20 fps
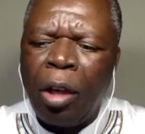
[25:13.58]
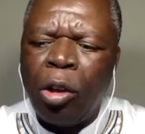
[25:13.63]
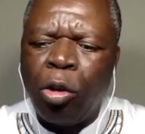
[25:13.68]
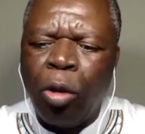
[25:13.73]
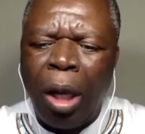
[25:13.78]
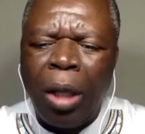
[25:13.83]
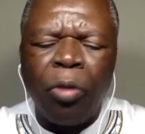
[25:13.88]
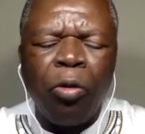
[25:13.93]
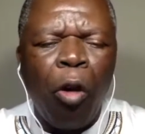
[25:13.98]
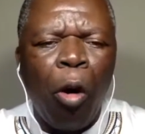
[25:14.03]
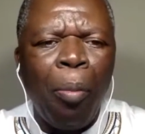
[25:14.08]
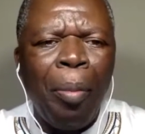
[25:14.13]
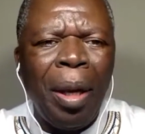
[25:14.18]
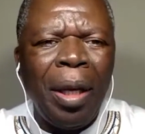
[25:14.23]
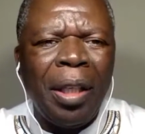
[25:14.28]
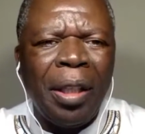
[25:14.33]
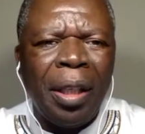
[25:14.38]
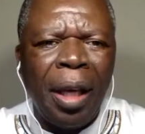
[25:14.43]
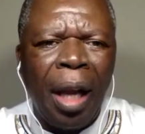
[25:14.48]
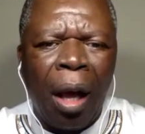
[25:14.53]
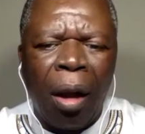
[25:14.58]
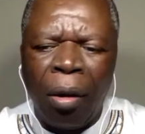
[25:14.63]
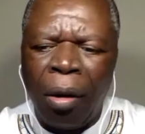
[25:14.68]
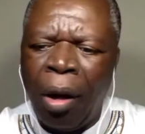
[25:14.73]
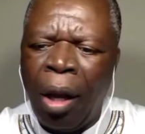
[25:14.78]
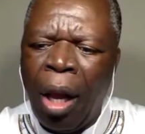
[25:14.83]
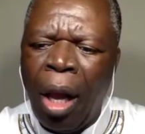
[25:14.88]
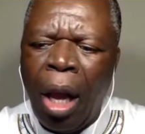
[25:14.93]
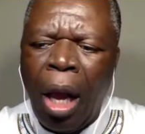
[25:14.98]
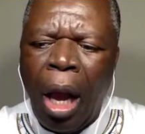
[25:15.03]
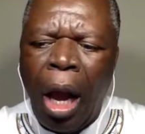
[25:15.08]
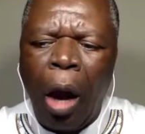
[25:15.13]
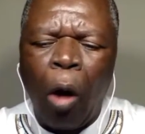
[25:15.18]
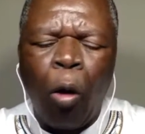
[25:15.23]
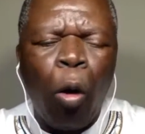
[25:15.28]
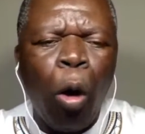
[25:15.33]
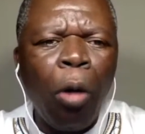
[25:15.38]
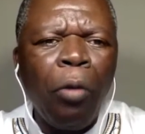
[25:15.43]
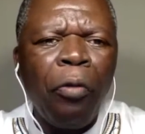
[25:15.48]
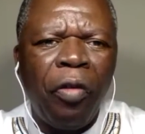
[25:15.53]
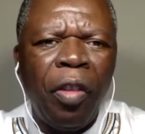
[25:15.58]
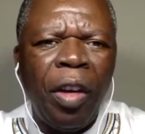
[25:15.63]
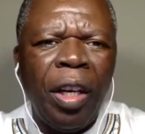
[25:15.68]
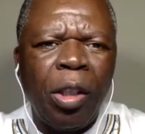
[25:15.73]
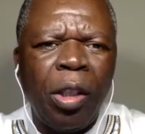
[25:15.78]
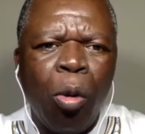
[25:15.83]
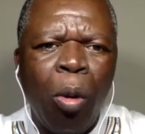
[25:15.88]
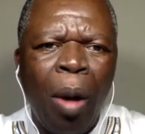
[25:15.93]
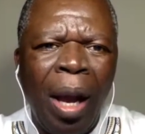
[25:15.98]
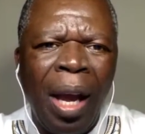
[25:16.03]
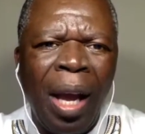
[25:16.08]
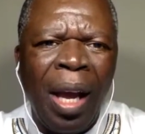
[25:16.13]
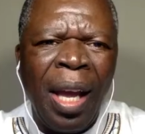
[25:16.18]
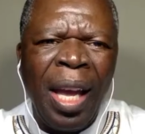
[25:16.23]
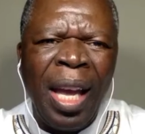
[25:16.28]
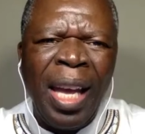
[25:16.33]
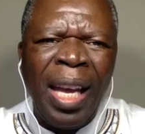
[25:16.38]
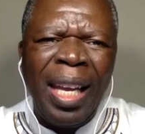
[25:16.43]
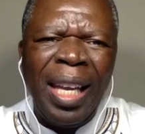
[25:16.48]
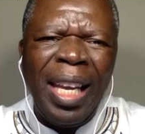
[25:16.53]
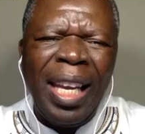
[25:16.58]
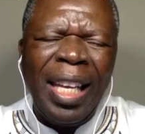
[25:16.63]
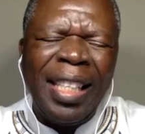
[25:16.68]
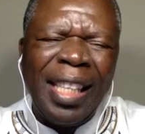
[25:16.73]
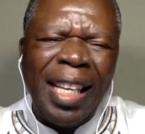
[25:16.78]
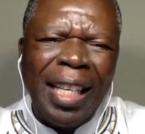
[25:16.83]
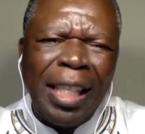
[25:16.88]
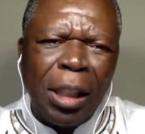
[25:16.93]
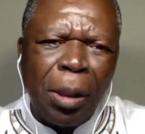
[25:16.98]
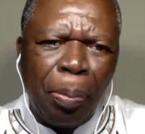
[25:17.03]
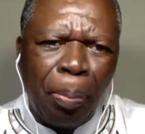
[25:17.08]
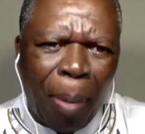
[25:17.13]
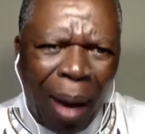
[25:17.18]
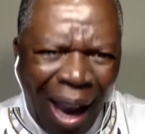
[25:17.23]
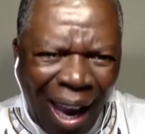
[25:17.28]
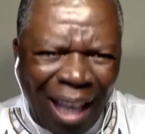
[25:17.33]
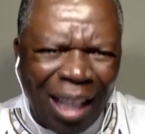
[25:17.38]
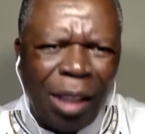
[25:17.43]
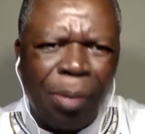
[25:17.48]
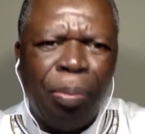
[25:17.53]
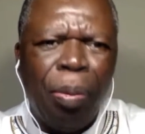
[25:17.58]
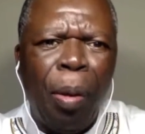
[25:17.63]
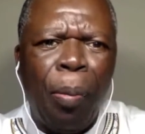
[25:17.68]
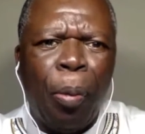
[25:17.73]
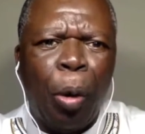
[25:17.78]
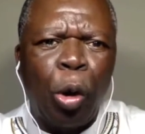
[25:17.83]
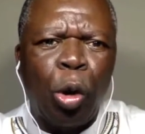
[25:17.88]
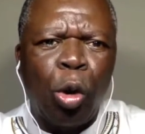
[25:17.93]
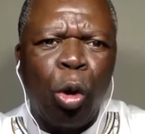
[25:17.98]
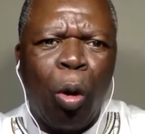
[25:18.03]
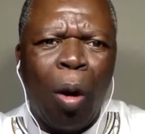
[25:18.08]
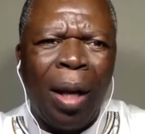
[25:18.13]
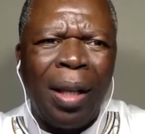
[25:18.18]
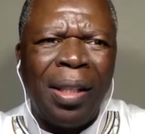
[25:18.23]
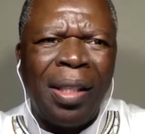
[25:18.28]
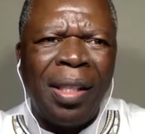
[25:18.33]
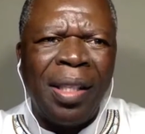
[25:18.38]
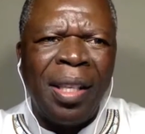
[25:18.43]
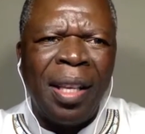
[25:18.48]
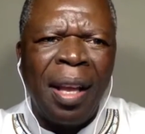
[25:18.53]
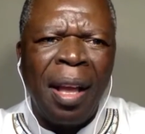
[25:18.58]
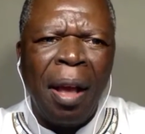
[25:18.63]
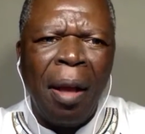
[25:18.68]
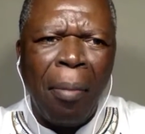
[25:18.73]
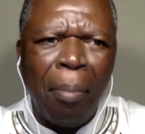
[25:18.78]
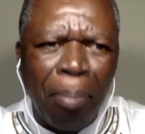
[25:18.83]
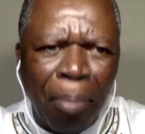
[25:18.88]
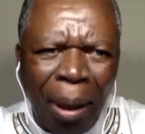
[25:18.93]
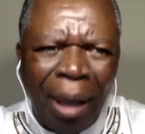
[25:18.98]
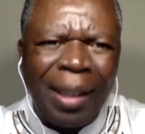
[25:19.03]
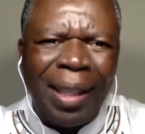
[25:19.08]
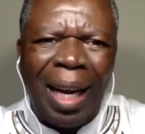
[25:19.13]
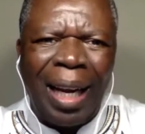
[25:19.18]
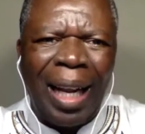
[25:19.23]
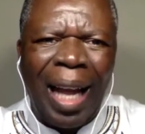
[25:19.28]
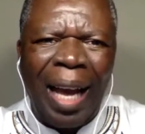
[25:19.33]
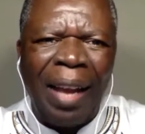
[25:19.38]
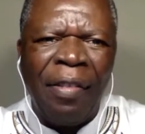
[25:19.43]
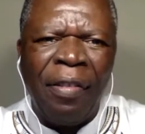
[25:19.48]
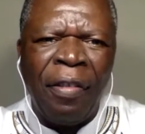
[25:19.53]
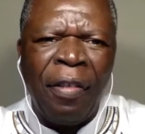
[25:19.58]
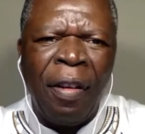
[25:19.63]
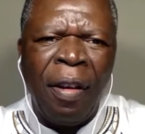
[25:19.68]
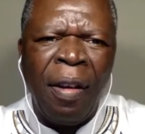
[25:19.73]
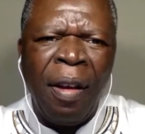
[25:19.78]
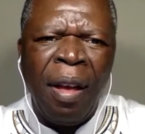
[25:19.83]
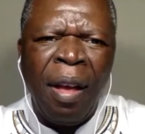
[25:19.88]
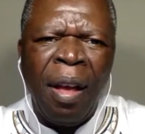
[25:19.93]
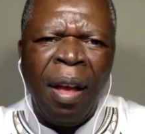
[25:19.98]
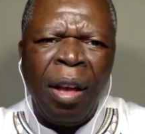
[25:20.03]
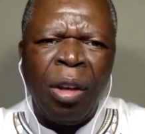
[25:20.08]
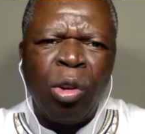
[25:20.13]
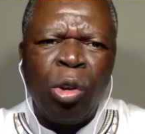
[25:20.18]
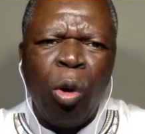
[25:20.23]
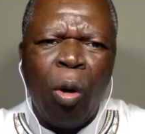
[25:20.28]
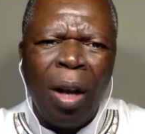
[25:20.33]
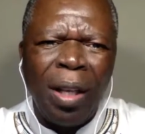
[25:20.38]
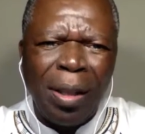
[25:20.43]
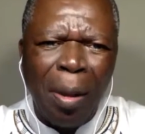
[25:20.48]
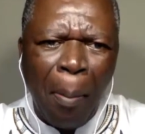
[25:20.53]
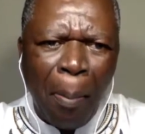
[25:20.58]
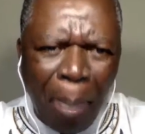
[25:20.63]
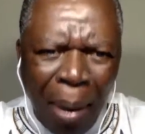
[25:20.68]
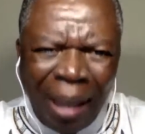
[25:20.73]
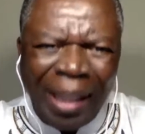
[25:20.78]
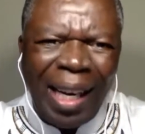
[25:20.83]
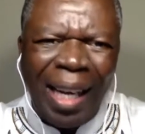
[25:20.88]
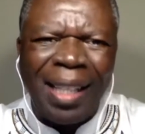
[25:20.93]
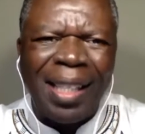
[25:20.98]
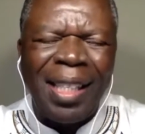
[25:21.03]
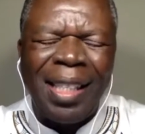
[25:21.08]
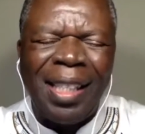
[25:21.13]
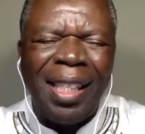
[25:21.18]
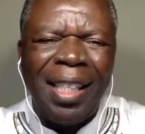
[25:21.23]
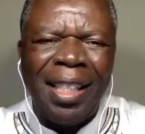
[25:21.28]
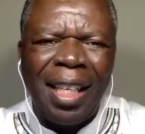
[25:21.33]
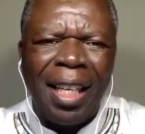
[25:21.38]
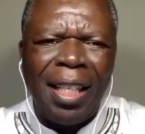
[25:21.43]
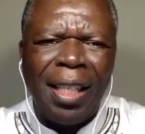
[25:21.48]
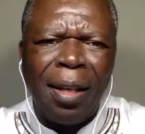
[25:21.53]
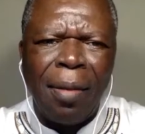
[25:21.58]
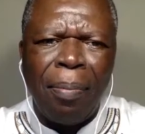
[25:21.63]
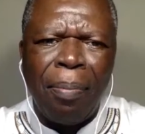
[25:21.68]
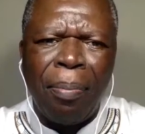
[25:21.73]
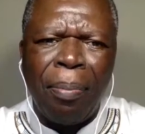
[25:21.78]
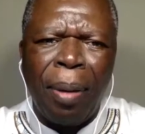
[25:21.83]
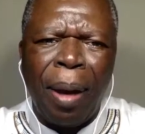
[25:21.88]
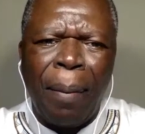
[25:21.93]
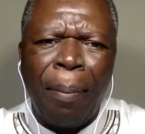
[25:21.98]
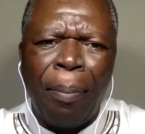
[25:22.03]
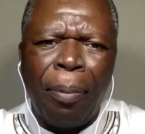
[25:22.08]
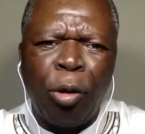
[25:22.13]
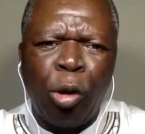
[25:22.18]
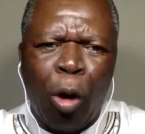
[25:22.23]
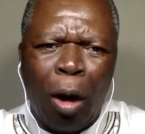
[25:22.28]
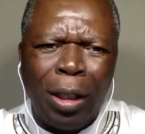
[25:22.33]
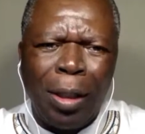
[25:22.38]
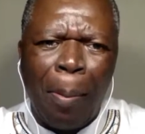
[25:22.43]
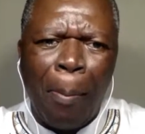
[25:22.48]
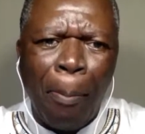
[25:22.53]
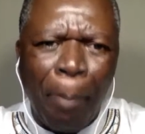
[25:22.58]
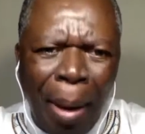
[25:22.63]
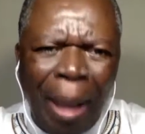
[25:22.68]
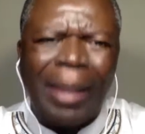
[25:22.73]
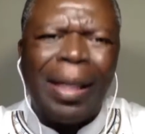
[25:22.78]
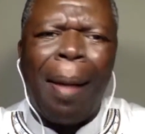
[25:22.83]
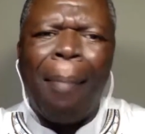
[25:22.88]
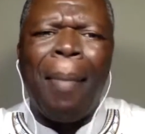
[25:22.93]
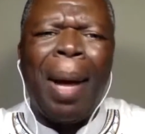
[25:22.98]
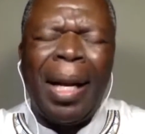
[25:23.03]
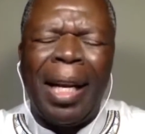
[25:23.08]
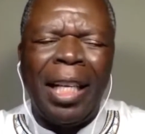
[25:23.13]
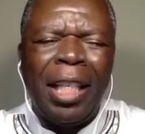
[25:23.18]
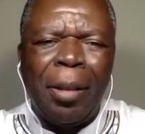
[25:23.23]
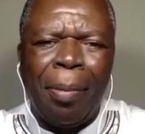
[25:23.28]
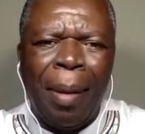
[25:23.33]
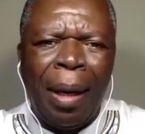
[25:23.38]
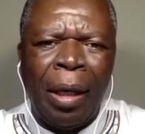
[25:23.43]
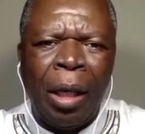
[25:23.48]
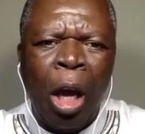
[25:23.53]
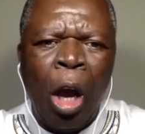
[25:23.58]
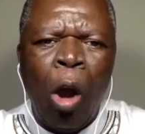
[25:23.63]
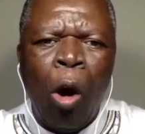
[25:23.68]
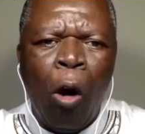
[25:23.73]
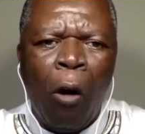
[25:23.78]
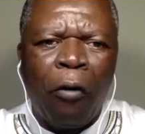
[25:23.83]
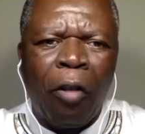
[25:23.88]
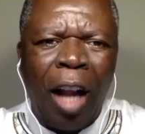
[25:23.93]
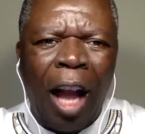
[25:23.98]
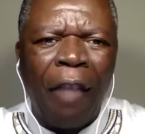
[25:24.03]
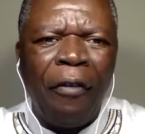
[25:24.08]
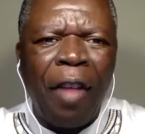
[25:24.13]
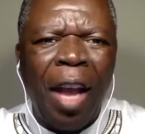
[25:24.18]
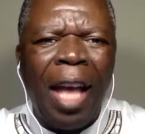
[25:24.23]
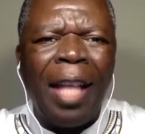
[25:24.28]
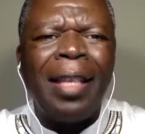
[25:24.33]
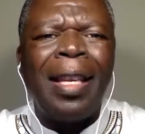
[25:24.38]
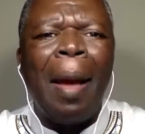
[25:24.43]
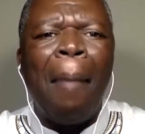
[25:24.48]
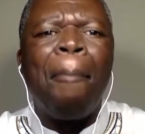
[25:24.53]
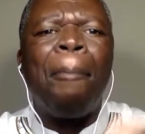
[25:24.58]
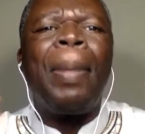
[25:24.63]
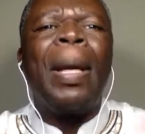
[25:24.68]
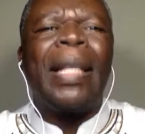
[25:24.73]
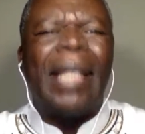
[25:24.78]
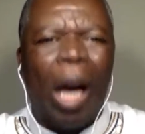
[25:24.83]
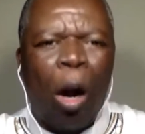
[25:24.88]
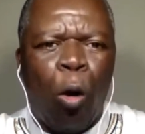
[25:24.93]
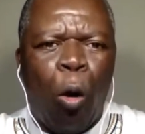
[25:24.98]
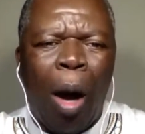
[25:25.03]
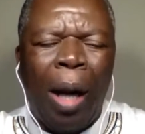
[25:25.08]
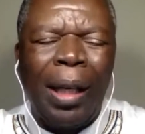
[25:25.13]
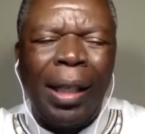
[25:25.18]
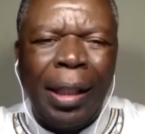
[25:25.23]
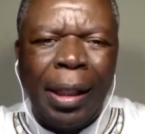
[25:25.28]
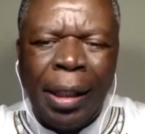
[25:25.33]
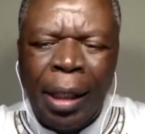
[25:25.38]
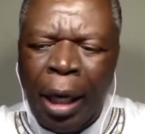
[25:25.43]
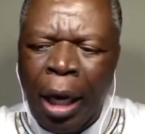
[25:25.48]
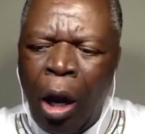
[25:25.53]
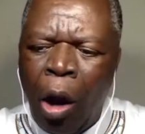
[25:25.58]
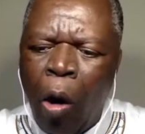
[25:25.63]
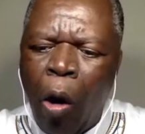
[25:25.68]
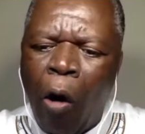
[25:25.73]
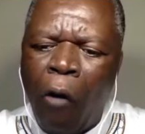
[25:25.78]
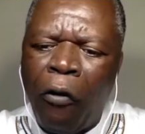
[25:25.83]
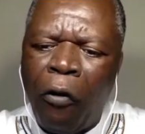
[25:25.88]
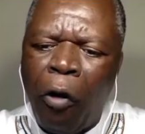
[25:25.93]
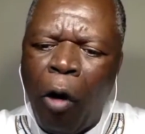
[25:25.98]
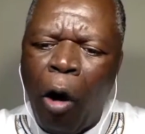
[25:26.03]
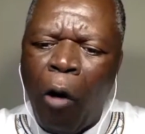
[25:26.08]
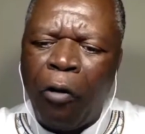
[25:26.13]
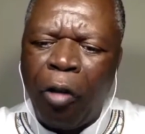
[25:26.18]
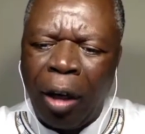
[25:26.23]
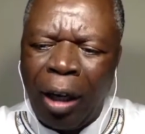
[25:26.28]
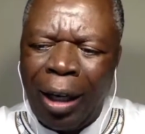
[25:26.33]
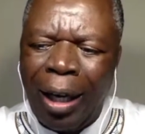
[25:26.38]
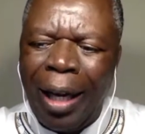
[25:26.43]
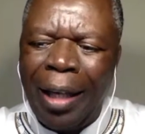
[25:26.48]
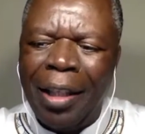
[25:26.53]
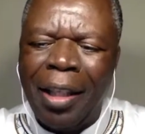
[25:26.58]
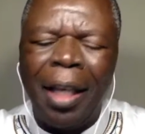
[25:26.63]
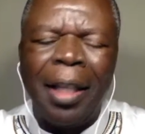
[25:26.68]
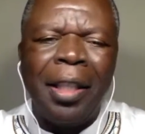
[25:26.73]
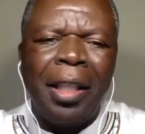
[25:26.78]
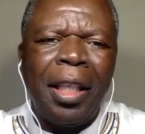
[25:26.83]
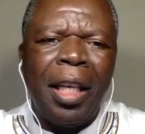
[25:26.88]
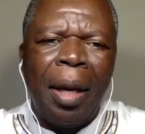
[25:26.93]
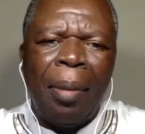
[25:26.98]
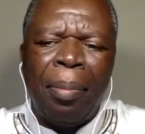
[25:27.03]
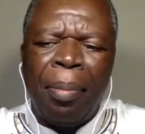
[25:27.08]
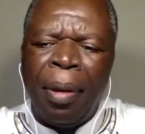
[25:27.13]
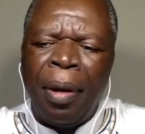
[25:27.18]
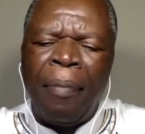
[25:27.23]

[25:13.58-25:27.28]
transformational conflict, where it inspires people towards better life, towards a better decision, towards a better management of life, and a better quality of relationship.